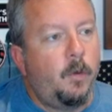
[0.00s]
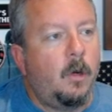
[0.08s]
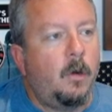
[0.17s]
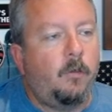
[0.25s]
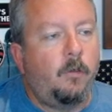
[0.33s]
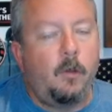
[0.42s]

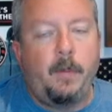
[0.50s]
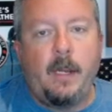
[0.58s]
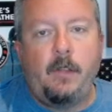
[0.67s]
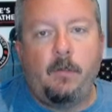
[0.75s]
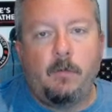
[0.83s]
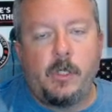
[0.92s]
currents, loop
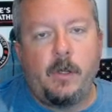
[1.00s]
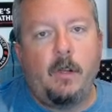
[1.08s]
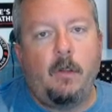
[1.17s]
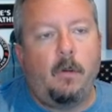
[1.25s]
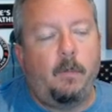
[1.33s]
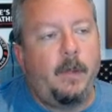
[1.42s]
eddies. I'm going to show you
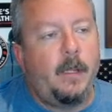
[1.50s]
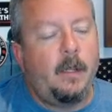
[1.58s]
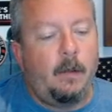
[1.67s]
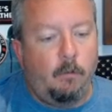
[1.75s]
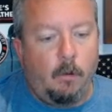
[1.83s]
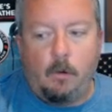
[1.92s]
in a little bit
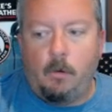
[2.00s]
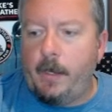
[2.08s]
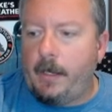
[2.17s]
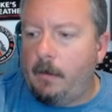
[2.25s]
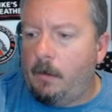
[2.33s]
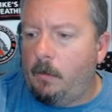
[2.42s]
real
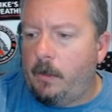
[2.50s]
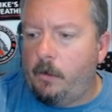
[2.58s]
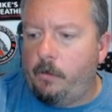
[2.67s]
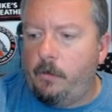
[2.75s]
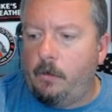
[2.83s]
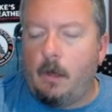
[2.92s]
quick. I don't want
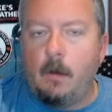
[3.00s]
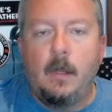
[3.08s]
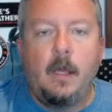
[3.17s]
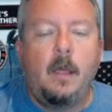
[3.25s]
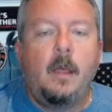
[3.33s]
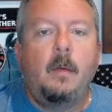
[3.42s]
to go too
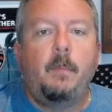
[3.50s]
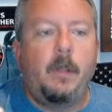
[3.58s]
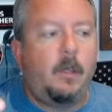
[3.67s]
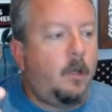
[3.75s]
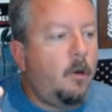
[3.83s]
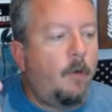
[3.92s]
long.
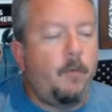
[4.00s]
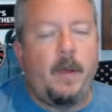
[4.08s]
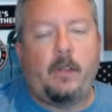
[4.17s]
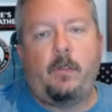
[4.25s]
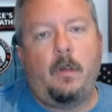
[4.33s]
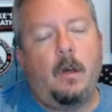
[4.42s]
But the Gulf of
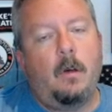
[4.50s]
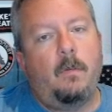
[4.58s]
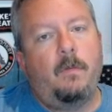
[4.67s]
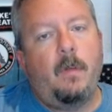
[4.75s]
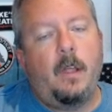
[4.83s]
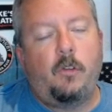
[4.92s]

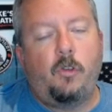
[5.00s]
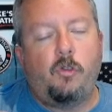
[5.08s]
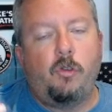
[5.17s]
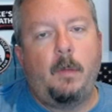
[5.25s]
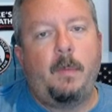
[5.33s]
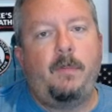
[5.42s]
Mexico,
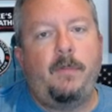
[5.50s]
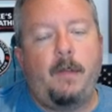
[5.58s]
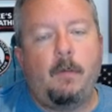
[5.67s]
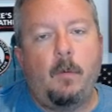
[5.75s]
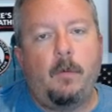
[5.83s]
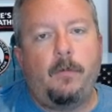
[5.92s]
extremely
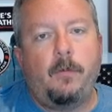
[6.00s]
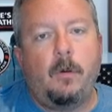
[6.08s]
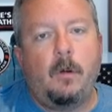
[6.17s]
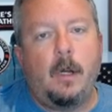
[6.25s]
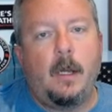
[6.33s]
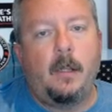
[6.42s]
favorable
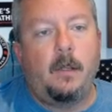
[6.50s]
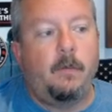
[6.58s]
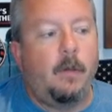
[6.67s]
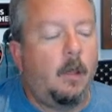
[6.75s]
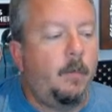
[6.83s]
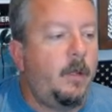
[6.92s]
for
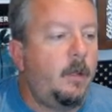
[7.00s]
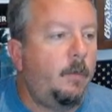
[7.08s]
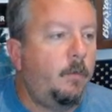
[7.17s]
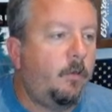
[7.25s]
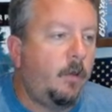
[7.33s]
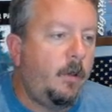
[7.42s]
development.
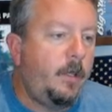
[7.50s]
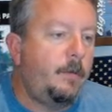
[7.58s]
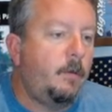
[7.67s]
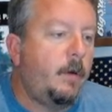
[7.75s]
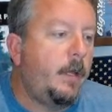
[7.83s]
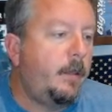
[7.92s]
I'm just going to
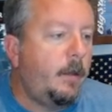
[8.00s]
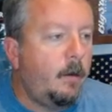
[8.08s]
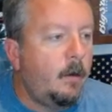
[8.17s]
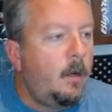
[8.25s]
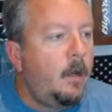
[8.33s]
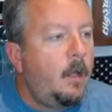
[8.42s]
leave it right there.